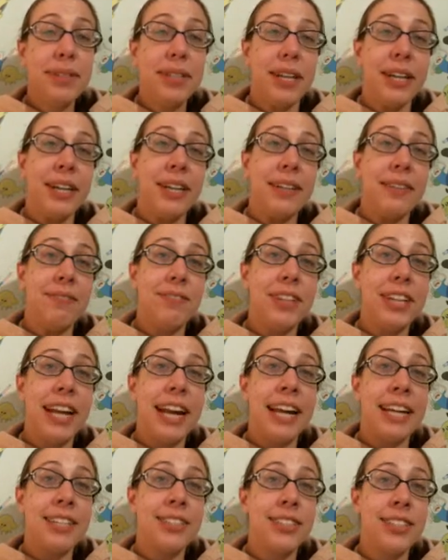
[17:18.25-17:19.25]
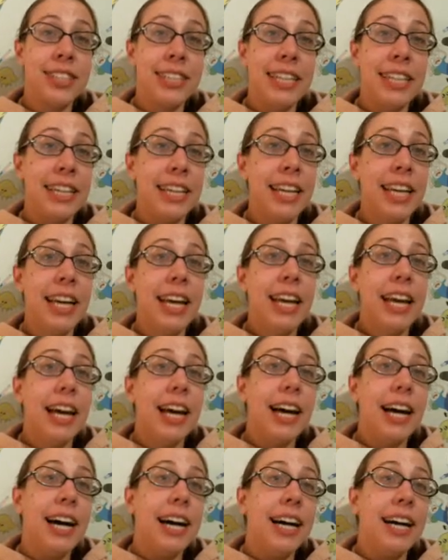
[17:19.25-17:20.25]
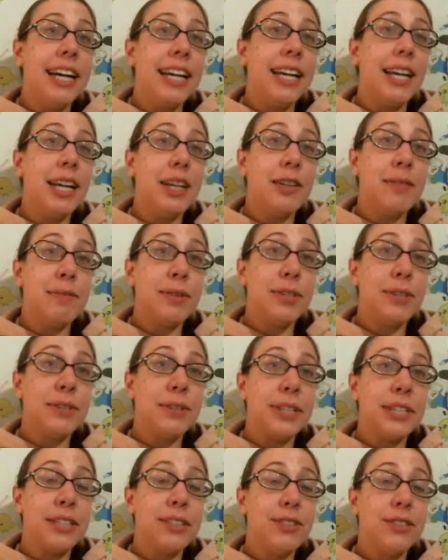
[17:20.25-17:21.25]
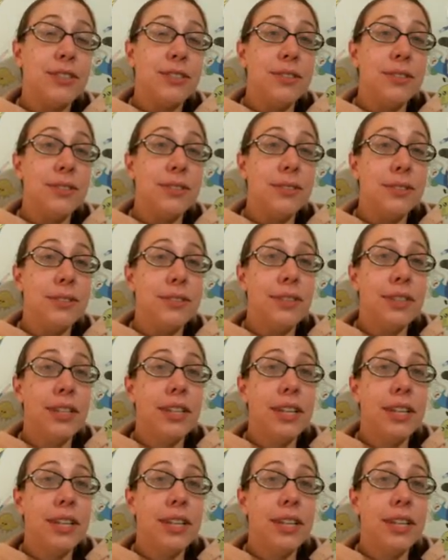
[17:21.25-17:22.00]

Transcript: But actually, I am going to